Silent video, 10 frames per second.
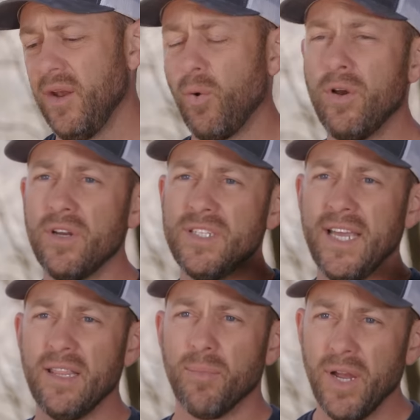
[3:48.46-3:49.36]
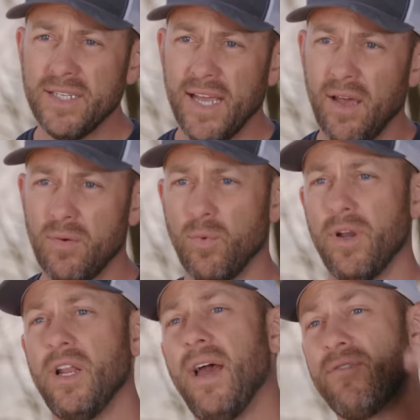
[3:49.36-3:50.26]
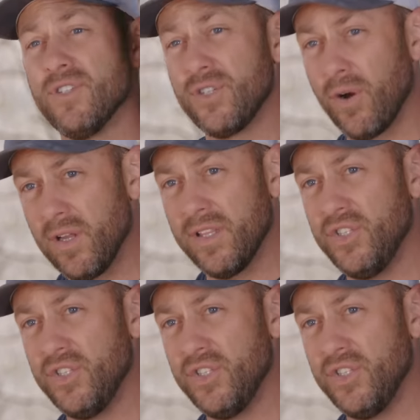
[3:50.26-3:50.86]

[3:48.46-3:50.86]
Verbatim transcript: in order to take the brick down, we're gonna have to start at the